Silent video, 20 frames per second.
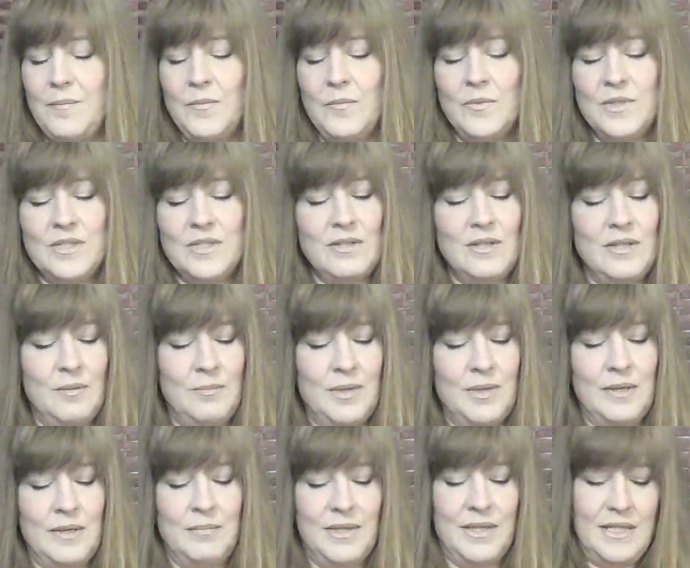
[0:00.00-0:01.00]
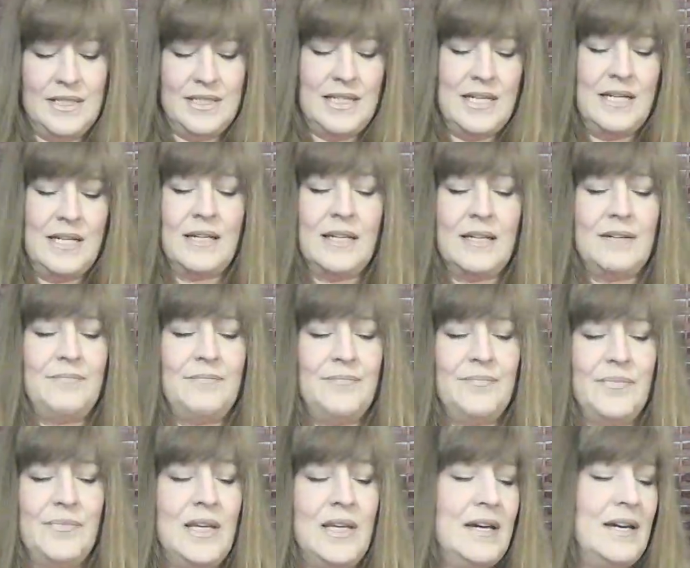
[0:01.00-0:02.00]
That's on the bottom of the deck?
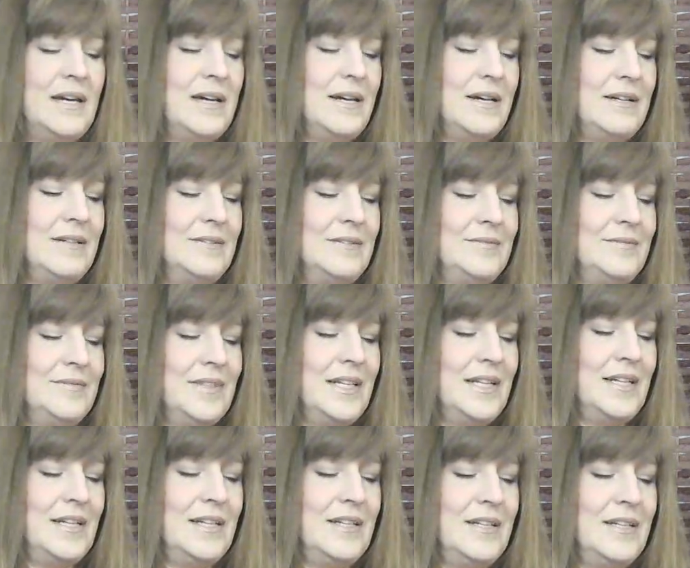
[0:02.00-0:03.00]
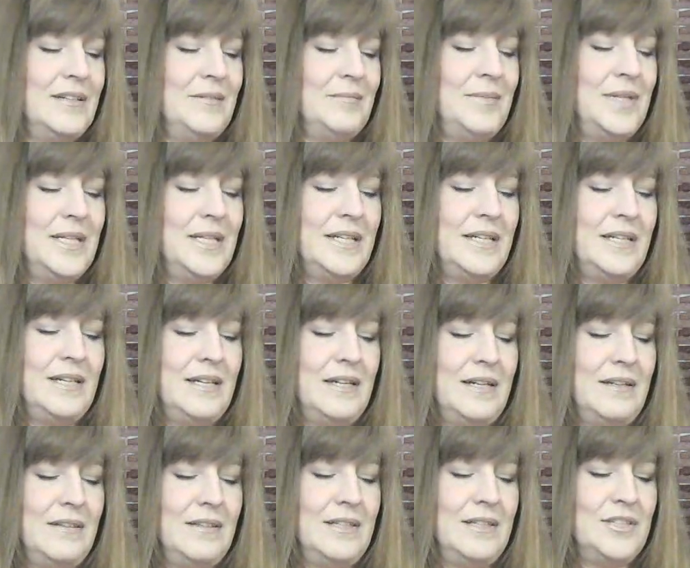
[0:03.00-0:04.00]
Yeah. Making
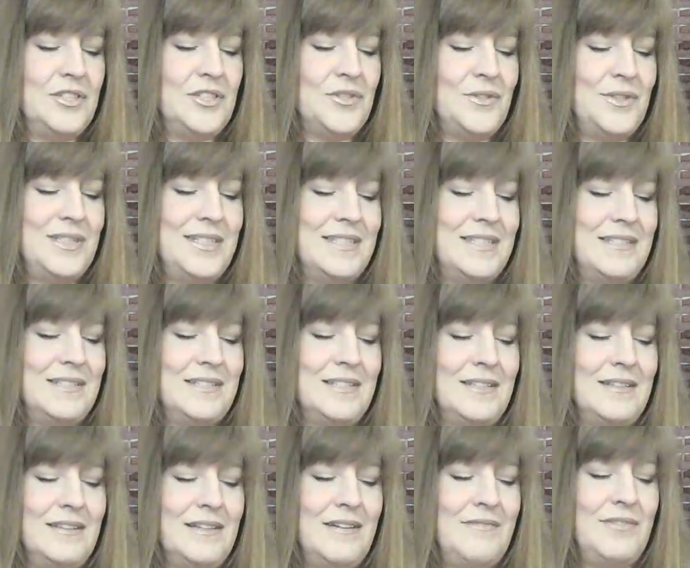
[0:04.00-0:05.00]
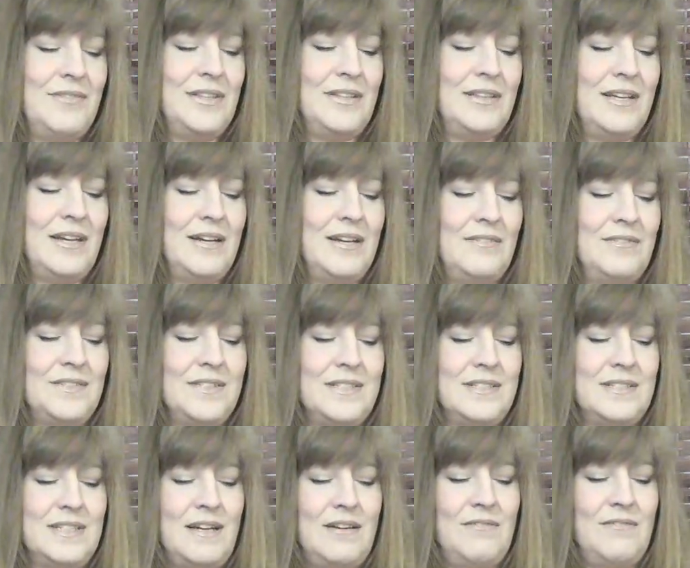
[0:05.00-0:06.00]
healthy choices in love and life,
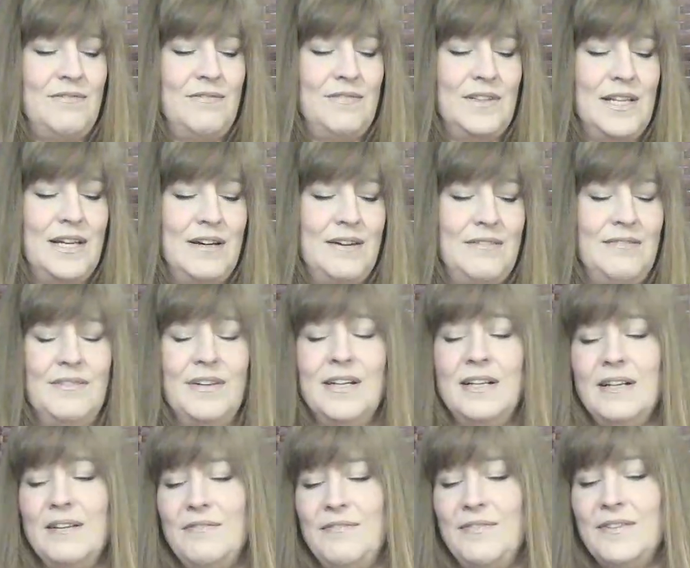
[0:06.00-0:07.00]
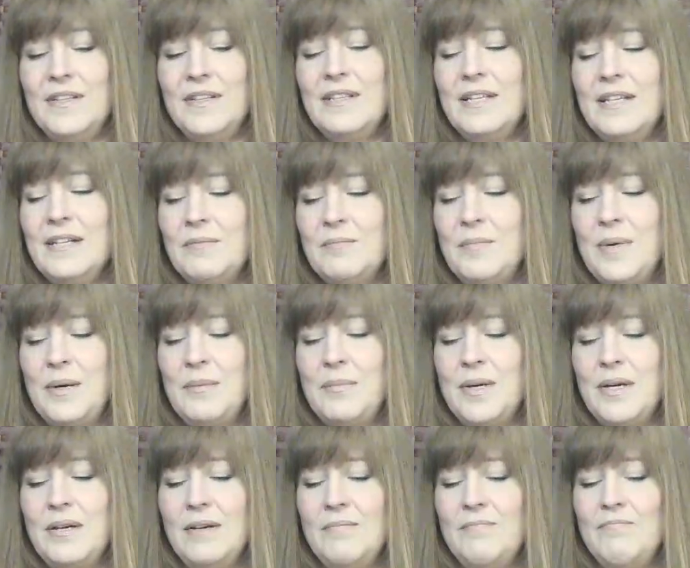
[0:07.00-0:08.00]
self love. And I feel like
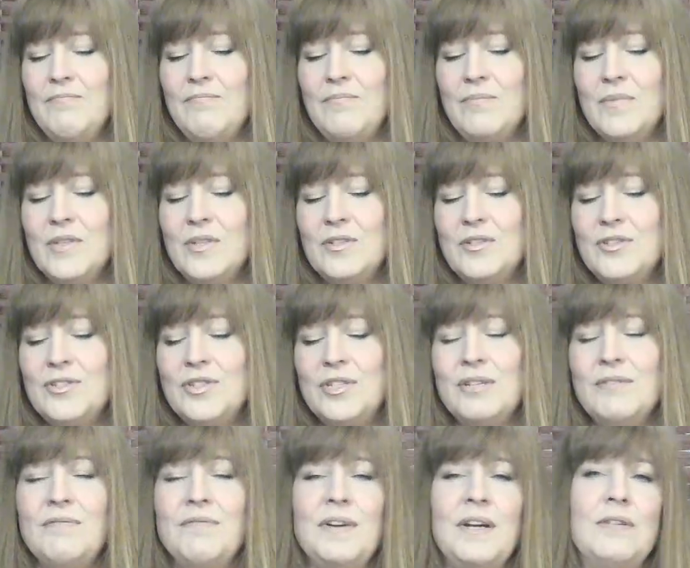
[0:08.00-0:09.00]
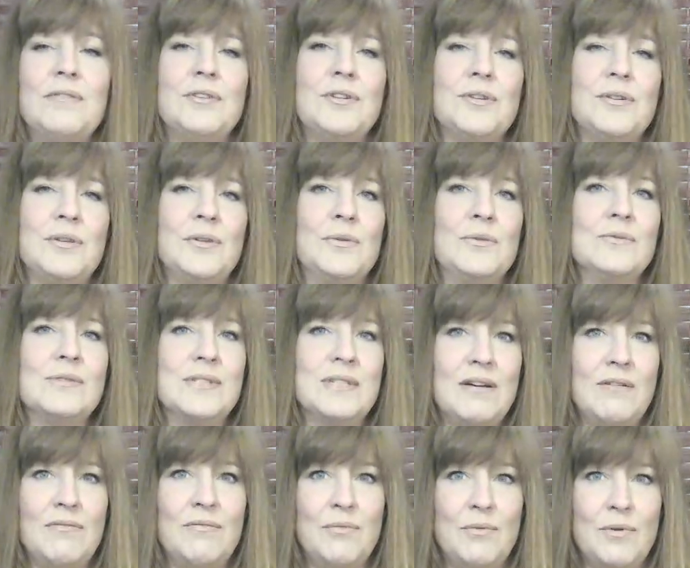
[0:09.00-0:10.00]
maybe she found her own
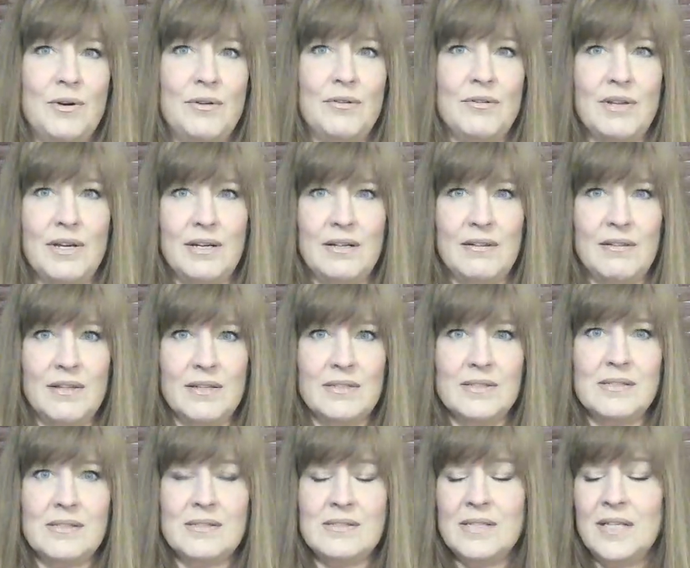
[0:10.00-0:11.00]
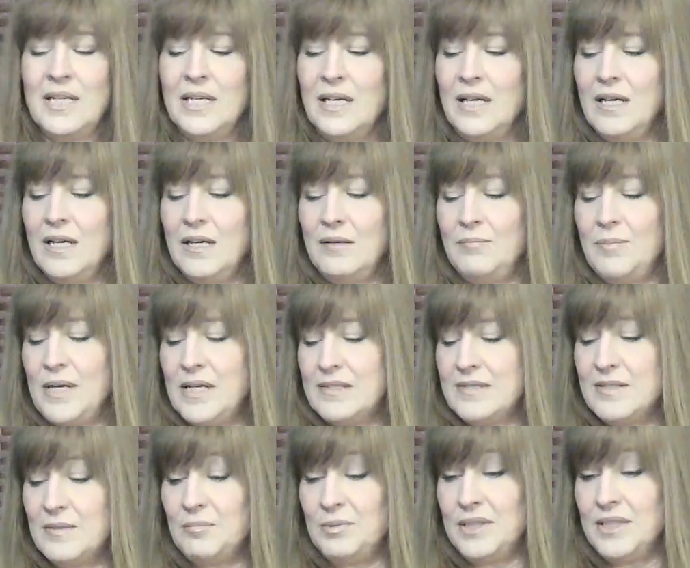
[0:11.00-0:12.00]
self worth out of this. And
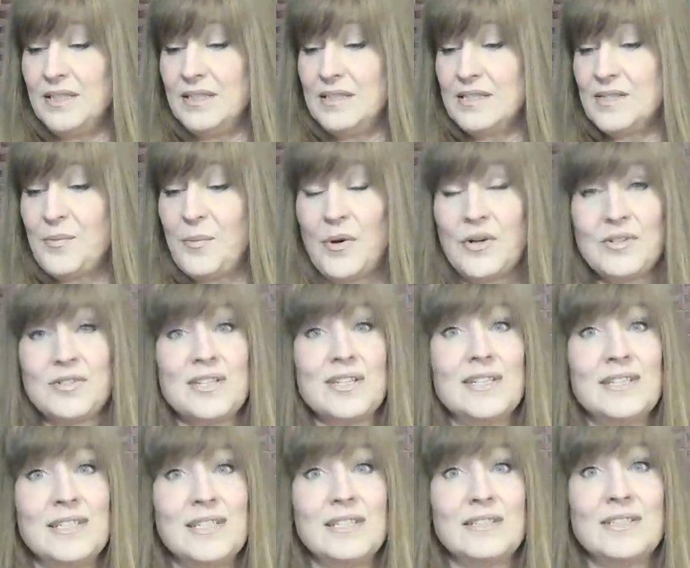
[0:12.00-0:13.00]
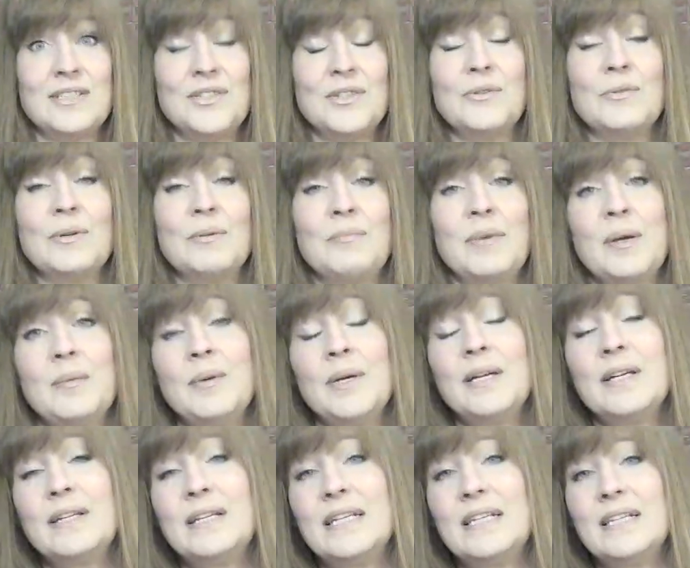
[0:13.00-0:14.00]
possibly this person did too. And maybe
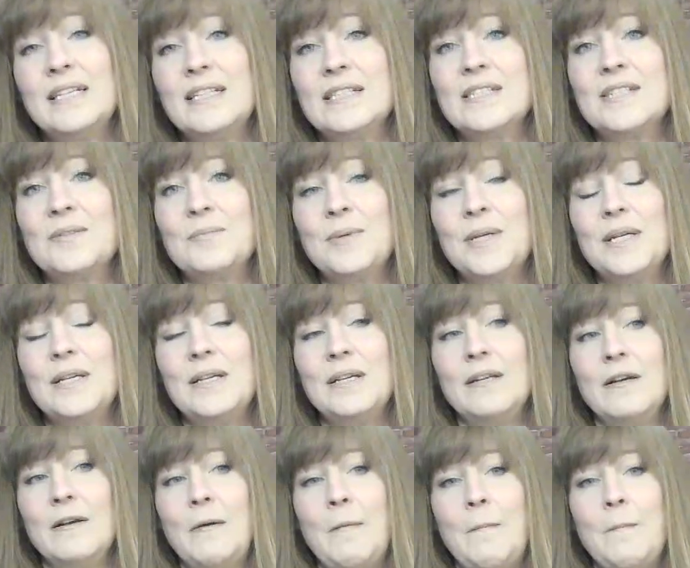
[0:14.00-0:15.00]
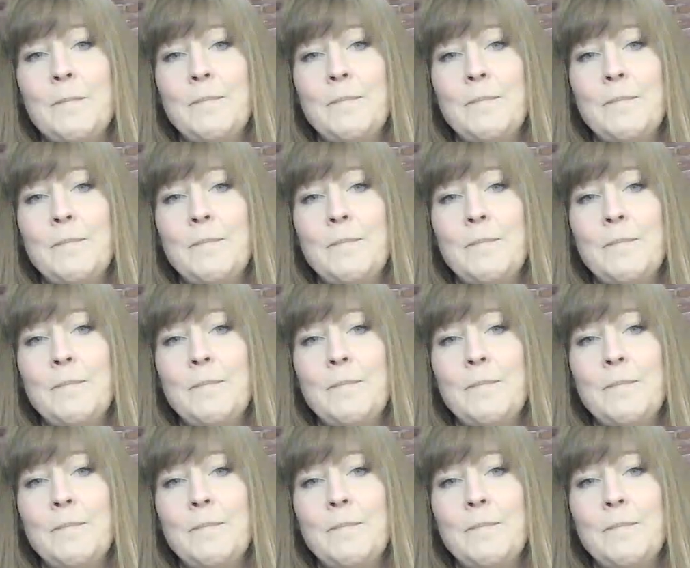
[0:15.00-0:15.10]
it needed to be